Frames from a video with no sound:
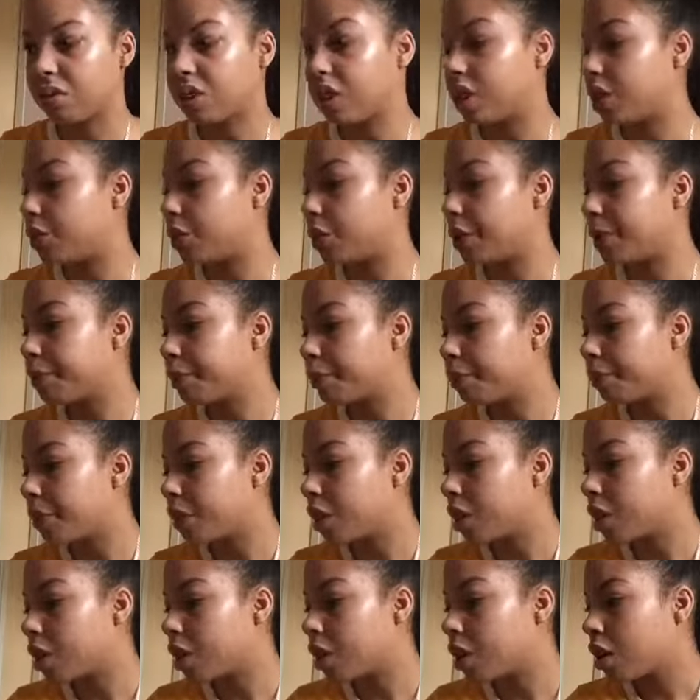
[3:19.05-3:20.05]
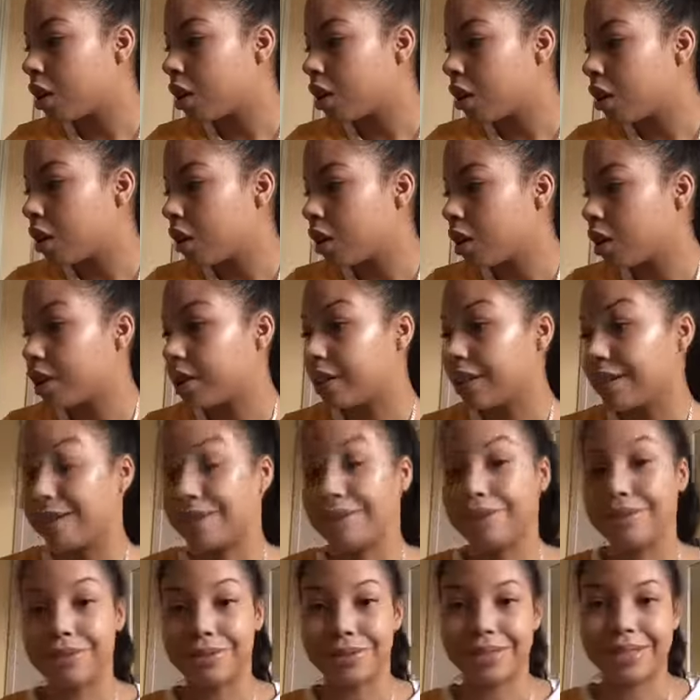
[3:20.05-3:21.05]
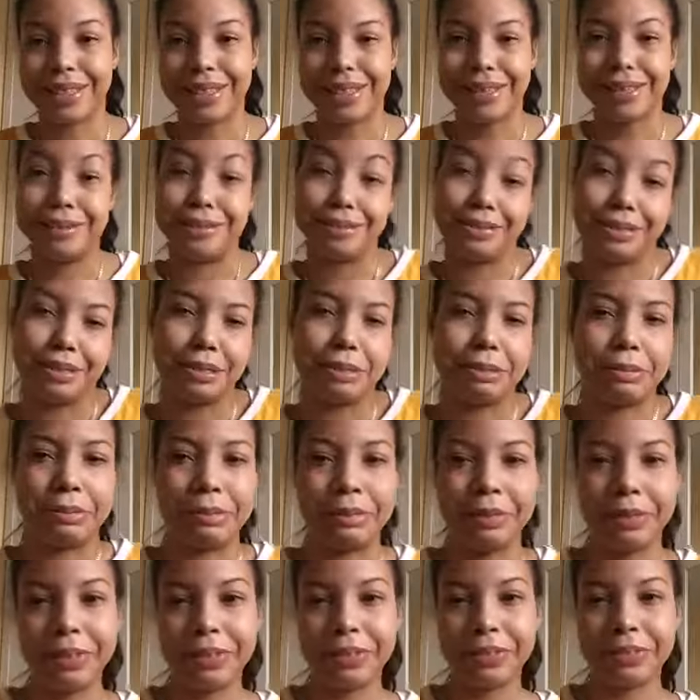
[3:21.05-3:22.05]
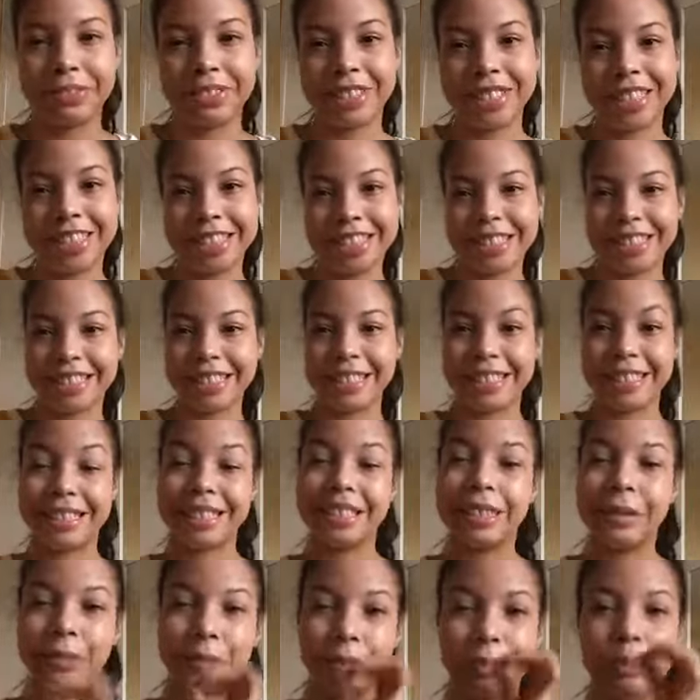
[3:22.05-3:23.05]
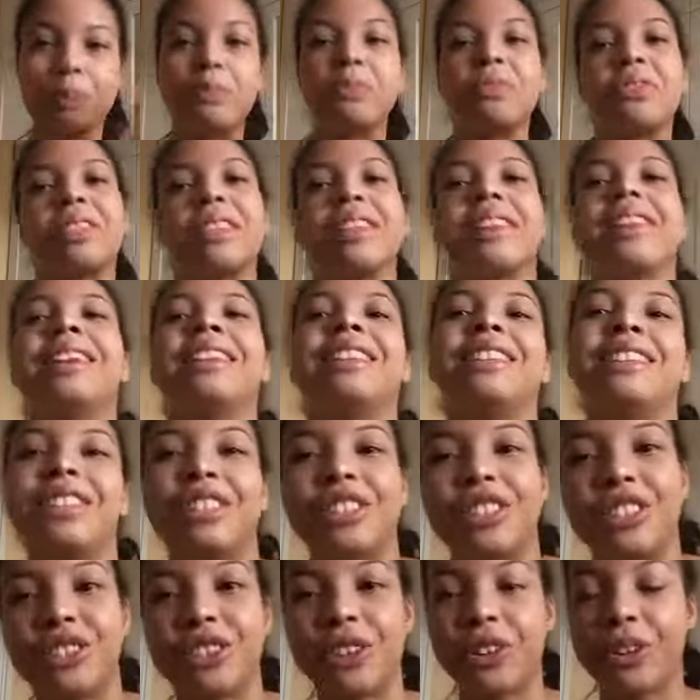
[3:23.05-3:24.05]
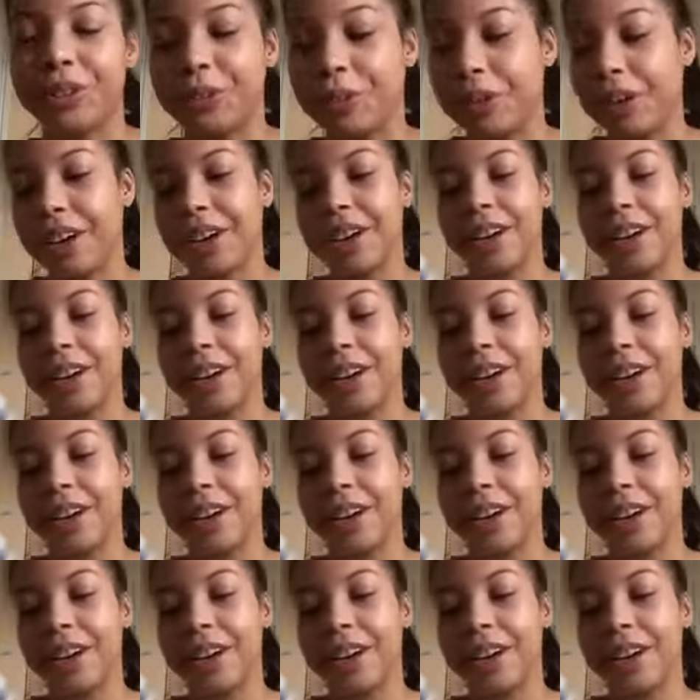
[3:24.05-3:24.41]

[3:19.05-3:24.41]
Anyway, yeah, tea. So, a lot of tea, sis in this show.